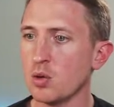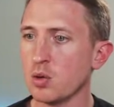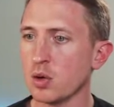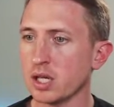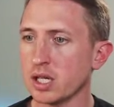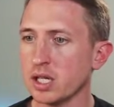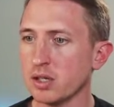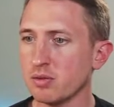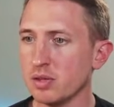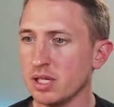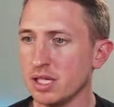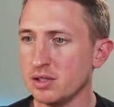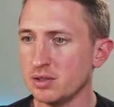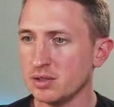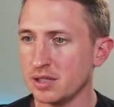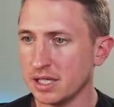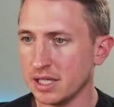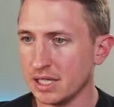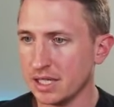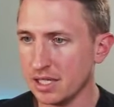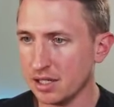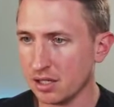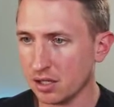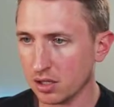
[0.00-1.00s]
we're going to reuse
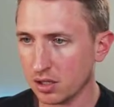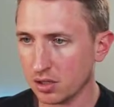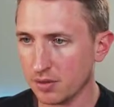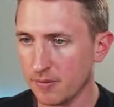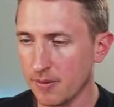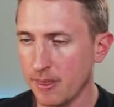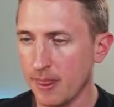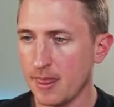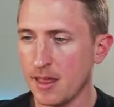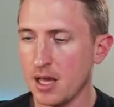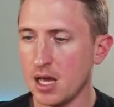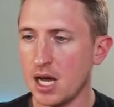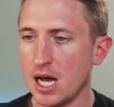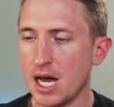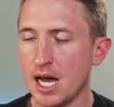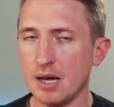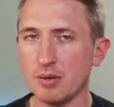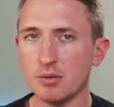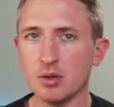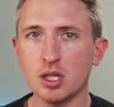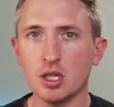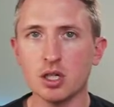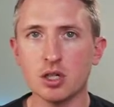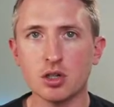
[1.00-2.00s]
it here.
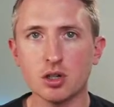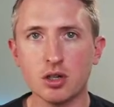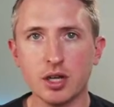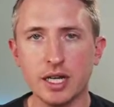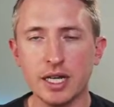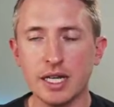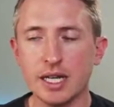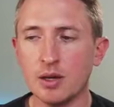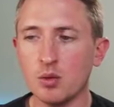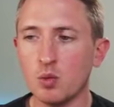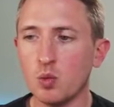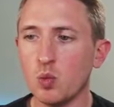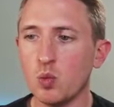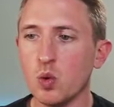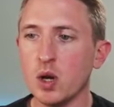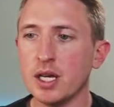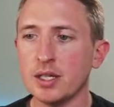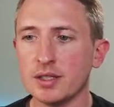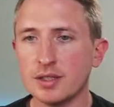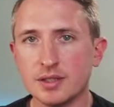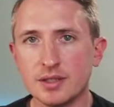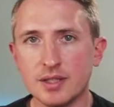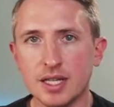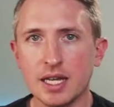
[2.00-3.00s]
I'm going to create
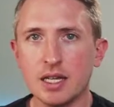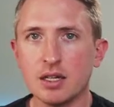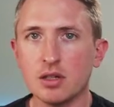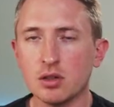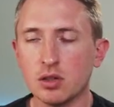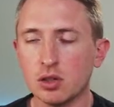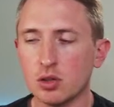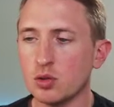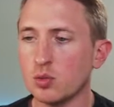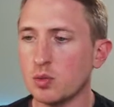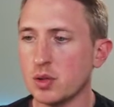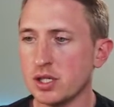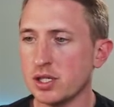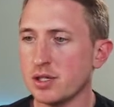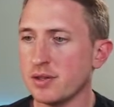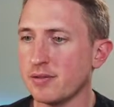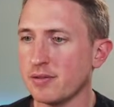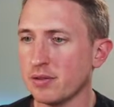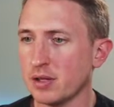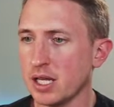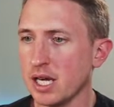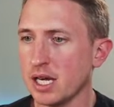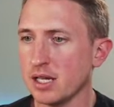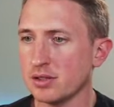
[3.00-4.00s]
a standalone
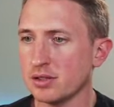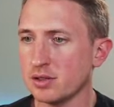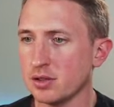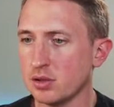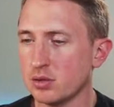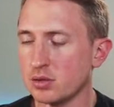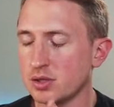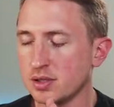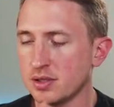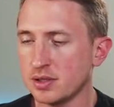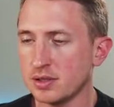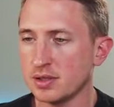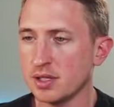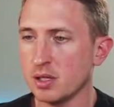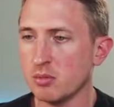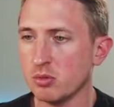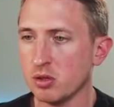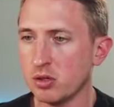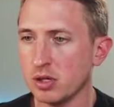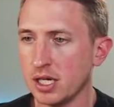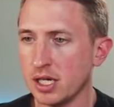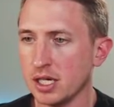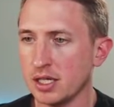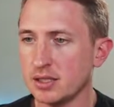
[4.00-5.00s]
widget for that. So to
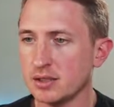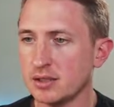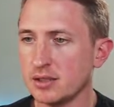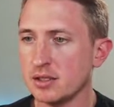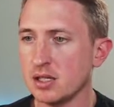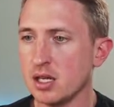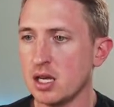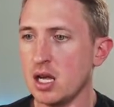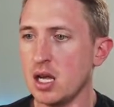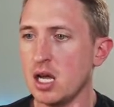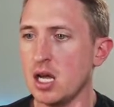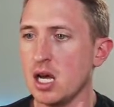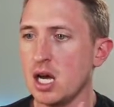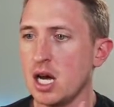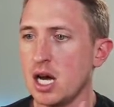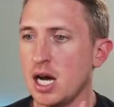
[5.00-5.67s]
summarize,